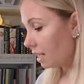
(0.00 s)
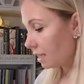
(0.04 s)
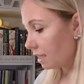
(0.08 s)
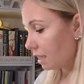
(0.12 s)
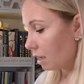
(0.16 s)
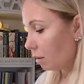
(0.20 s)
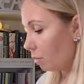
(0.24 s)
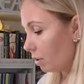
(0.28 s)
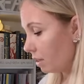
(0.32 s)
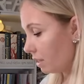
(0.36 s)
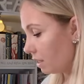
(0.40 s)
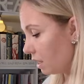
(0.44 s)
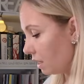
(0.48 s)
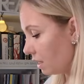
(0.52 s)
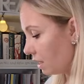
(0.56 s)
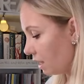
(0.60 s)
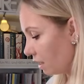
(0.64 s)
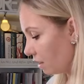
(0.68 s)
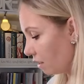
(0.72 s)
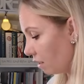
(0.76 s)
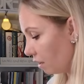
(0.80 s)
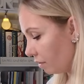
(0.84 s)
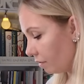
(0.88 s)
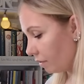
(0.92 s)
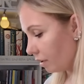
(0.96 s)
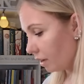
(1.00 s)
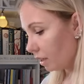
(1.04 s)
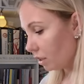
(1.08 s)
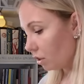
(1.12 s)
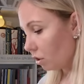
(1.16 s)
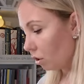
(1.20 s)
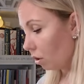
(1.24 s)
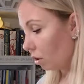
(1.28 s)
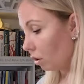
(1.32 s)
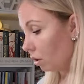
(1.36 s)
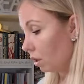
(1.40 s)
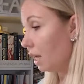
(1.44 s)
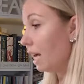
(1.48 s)
Someone said that they were
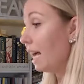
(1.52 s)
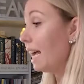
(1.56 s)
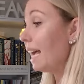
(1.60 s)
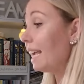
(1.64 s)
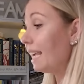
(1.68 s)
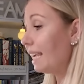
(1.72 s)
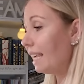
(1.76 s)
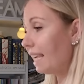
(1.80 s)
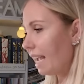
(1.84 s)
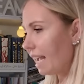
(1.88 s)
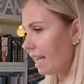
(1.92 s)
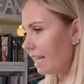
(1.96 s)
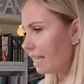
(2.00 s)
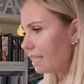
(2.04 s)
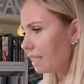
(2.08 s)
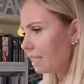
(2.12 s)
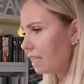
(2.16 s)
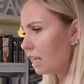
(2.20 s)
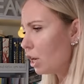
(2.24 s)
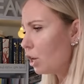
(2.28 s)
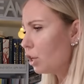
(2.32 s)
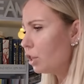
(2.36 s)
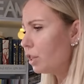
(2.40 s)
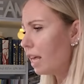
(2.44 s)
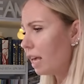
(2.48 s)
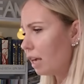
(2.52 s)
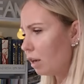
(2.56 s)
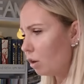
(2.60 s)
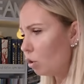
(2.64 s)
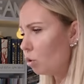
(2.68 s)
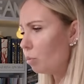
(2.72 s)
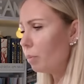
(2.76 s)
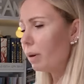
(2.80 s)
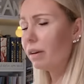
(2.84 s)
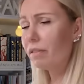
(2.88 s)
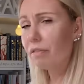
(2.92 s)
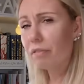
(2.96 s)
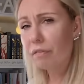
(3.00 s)
dull. Yes,
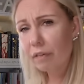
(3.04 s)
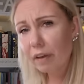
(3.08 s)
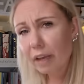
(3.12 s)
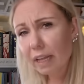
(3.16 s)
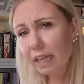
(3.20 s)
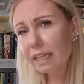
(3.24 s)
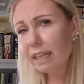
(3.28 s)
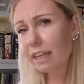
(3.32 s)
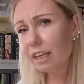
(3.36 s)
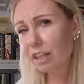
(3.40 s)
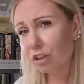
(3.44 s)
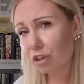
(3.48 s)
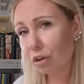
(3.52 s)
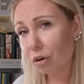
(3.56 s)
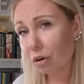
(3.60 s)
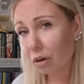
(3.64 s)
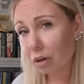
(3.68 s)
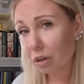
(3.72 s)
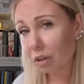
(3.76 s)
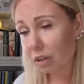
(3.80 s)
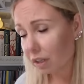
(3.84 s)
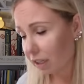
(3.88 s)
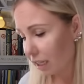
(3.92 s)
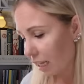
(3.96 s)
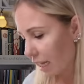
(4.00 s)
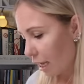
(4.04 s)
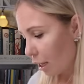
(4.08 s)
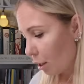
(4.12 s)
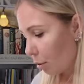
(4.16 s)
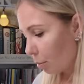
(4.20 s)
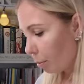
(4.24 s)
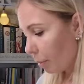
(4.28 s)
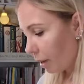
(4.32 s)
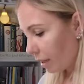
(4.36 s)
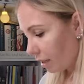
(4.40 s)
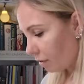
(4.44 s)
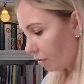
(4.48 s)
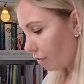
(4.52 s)
you may feel they dull,
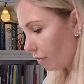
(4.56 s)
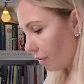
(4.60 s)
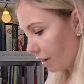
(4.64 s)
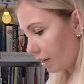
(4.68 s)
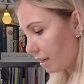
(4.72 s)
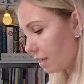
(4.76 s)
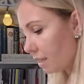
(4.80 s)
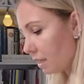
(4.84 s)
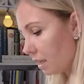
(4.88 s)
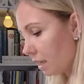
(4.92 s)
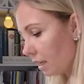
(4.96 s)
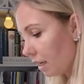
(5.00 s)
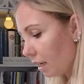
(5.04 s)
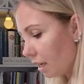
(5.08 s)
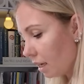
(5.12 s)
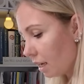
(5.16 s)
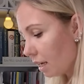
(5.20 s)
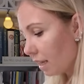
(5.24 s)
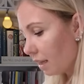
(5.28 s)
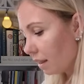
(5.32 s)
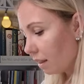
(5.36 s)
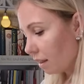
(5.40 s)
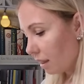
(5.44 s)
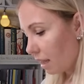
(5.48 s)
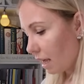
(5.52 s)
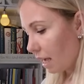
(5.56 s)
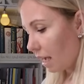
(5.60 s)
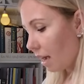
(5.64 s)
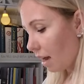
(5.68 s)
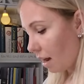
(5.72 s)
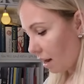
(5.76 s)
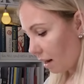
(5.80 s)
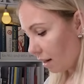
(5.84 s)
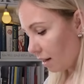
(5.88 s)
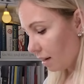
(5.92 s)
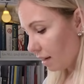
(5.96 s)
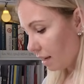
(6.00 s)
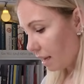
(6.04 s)
but firstly, they
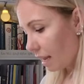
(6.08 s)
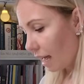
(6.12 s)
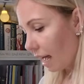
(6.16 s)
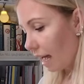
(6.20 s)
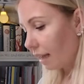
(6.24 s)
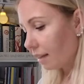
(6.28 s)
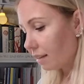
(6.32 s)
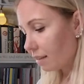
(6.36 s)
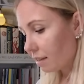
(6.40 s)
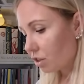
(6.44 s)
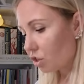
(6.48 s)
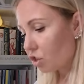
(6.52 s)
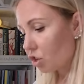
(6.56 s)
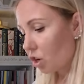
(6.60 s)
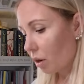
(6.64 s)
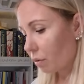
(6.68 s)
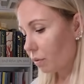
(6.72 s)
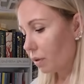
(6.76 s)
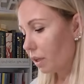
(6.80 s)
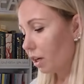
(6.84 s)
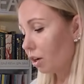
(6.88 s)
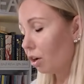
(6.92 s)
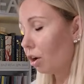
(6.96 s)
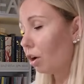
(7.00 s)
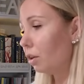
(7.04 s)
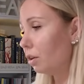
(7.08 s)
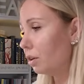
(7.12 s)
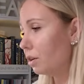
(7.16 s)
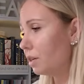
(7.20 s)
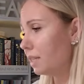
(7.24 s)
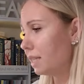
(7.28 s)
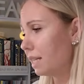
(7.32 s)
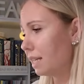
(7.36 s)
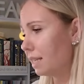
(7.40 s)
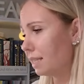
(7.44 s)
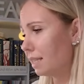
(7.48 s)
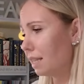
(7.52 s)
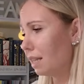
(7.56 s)
are not shouting
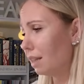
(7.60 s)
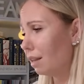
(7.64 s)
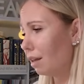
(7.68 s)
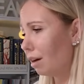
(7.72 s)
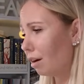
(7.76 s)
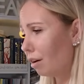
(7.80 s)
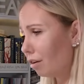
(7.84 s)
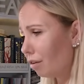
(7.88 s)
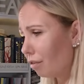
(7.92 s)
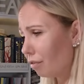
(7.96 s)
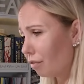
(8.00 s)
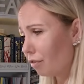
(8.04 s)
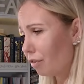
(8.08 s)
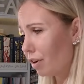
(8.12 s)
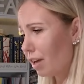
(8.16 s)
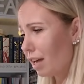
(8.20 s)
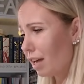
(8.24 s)
colors as a lot of